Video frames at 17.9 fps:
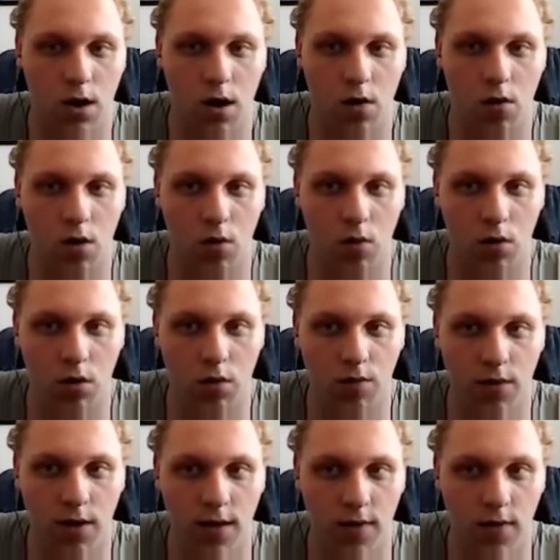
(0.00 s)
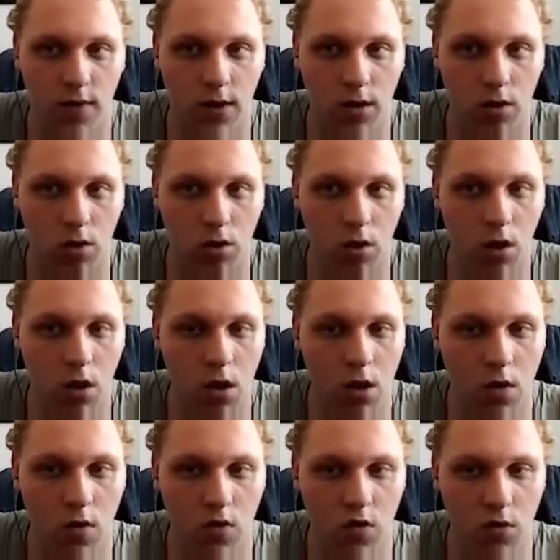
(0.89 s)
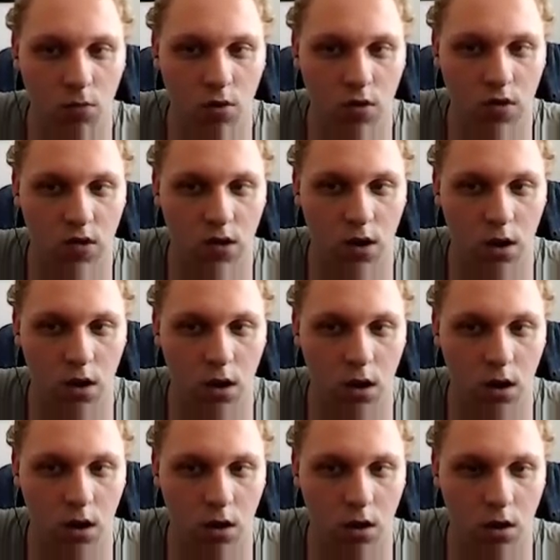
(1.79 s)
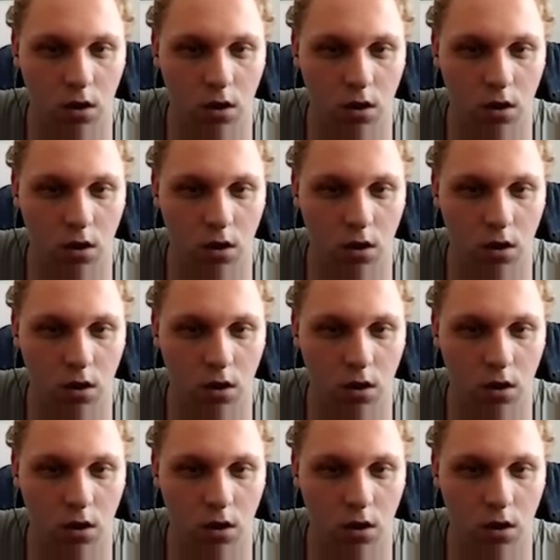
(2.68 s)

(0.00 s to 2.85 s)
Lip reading: our own advantage. So I'm just gonna